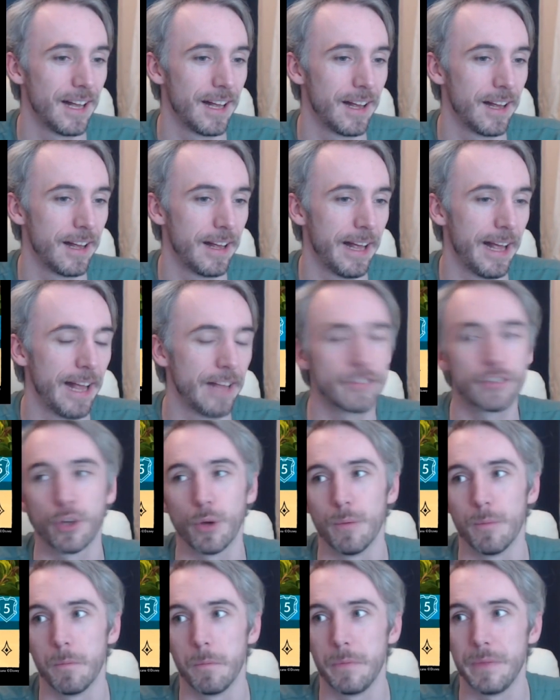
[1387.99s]
It's got
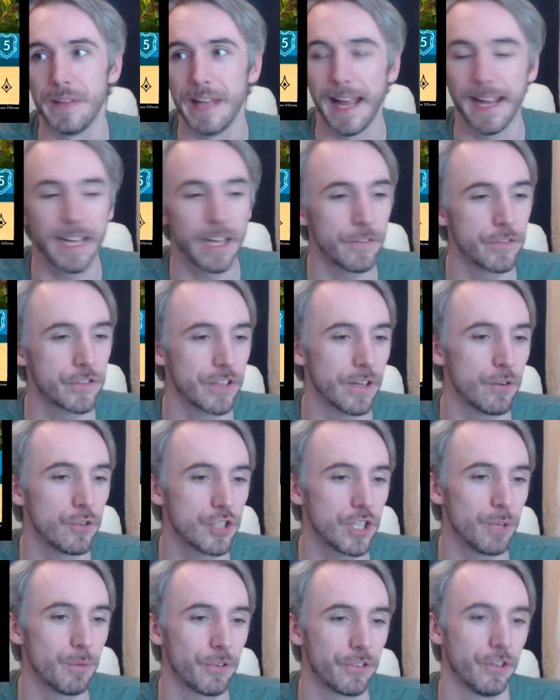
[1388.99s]
negative synergy
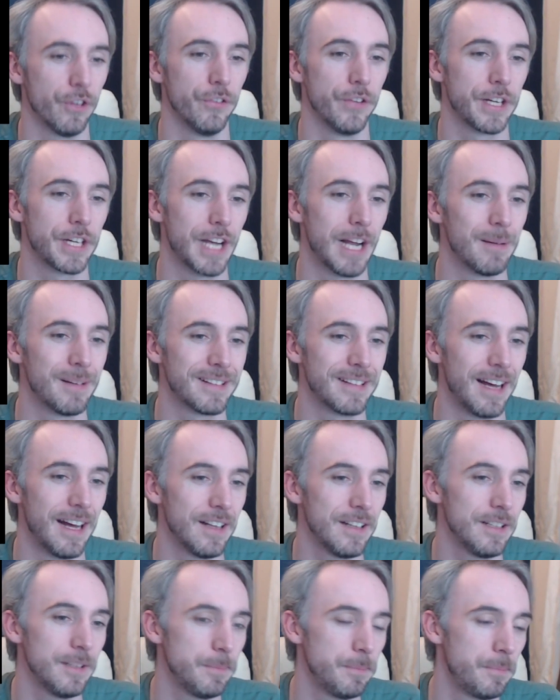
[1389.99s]
with stuff like
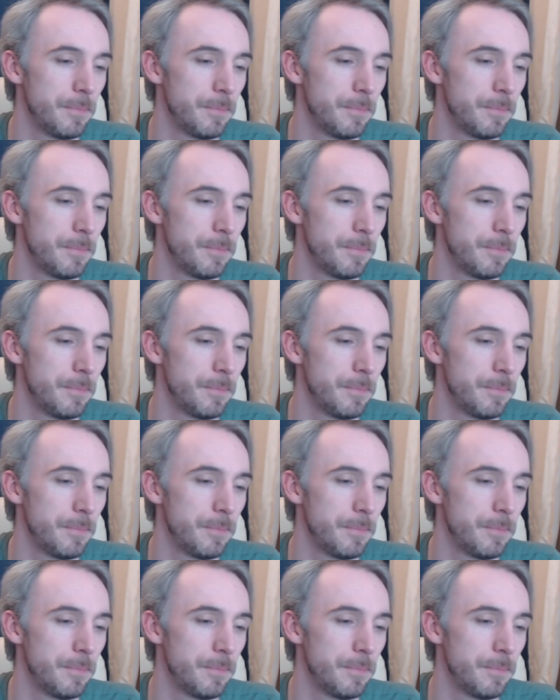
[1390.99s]
Grammatala,